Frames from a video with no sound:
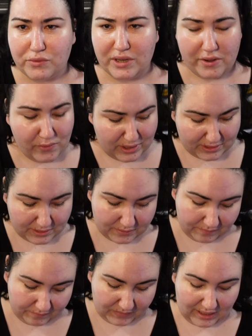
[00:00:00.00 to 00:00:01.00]
which one he wants.
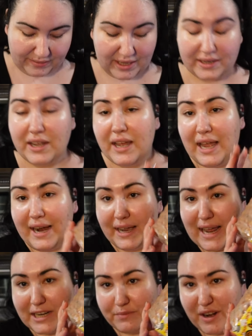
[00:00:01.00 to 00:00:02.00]
And then I
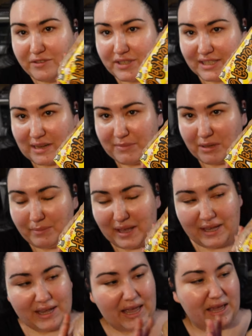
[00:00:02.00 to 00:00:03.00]
got hash browns because I'm gonna
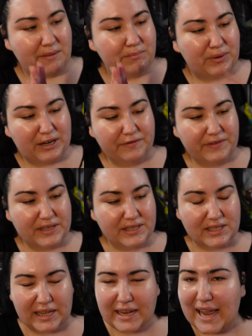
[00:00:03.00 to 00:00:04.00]
make a
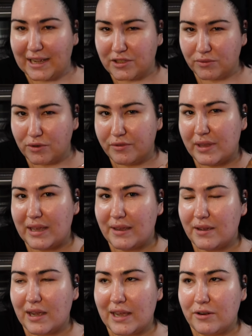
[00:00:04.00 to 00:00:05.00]
breakfast like casserole
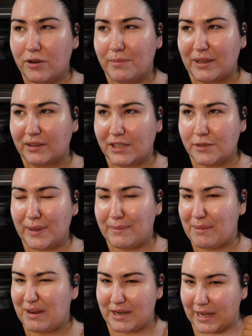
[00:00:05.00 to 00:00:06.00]
thing. I don't know about this week,
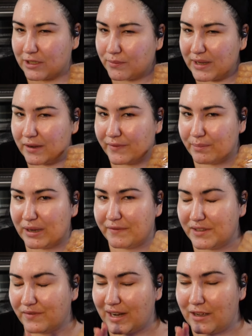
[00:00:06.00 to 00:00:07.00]
maybe next week for
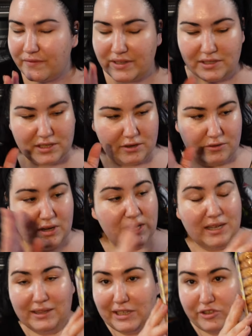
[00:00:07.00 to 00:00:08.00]
breakfast for Alvin. So
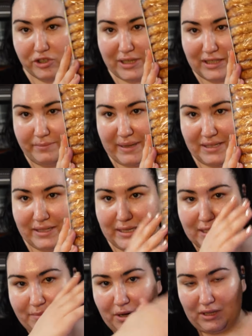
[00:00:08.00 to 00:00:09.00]
these are just like the best
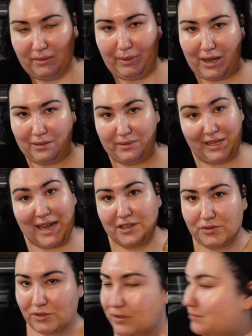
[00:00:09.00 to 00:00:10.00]
things to put on the bottom of the
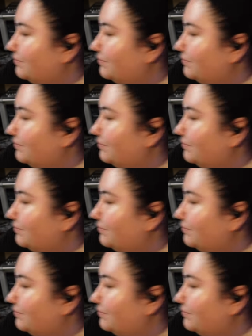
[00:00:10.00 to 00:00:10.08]
casserole.